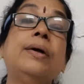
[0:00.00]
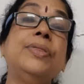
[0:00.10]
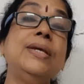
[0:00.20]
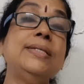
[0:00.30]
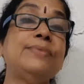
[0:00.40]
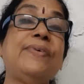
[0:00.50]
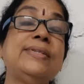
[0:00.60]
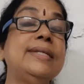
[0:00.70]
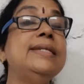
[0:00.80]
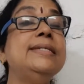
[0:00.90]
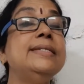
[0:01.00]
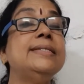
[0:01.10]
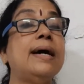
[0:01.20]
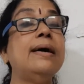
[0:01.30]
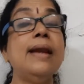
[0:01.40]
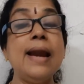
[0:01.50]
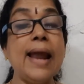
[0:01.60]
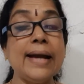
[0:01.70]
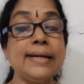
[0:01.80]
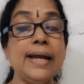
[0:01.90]
These facilities are
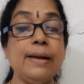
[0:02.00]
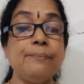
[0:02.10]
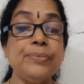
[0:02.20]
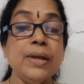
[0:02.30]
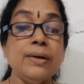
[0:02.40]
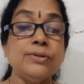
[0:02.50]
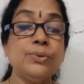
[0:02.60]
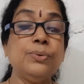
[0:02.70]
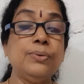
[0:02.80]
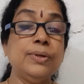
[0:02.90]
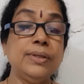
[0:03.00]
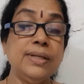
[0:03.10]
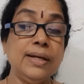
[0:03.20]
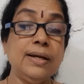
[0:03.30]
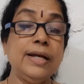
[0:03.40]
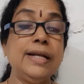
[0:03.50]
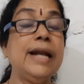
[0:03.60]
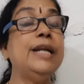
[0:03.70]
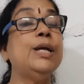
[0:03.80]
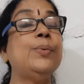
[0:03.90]
lacking. So the
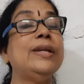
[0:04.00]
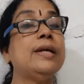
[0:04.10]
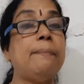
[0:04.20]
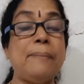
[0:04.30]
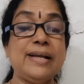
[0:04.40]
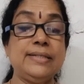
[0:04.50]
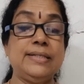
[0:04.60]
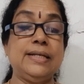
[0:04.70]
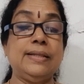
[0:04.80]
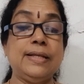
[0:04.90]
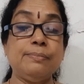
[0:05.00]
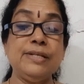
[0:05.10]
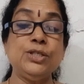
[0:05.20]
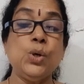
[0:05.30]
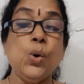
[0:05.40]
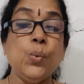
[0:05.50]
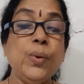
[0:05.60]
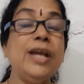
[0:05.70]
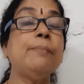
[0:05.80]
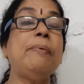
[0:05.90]
inadequate capacity, that means
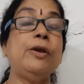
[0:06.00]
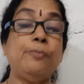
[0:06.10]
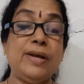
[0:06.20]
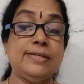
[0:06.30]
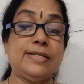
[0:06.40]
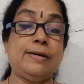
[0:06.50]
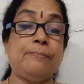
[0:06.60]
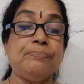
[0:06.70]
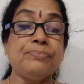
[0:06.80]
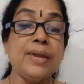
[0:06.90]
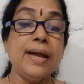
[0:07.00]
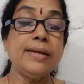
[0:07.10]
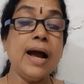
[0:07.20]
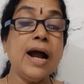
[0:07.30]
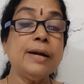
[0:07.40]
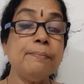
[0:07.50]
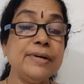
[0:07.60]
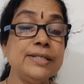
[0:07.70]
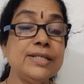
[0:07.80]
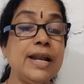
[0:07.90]
weak pavement and
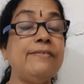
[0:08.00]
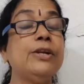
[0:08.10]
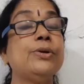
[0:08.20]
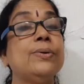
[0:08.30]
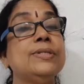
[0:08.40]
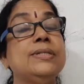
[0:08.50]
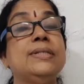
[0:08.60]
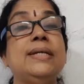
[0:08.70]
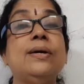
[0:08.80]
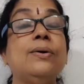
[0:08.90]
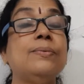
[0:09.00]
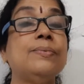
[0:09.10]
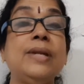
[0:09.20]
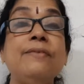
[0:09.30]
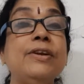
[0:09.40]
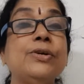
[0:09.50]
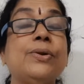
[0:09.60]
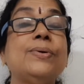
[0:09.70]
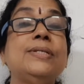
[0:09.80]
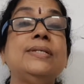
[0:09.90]
unbridged level crossings.
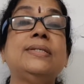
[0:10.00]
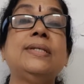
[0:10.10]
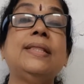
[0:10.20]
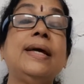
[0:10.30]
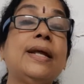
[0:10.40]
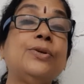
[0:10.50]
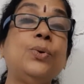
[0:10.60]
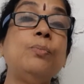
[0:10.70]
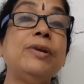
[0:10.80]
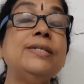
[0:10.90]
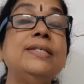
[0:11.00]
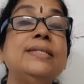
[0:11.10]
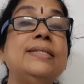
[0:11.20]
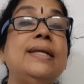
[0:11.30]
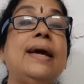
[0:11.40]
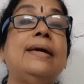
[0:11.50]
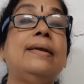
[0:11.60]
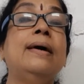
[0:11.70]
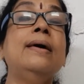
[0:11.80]
There are no bridges there.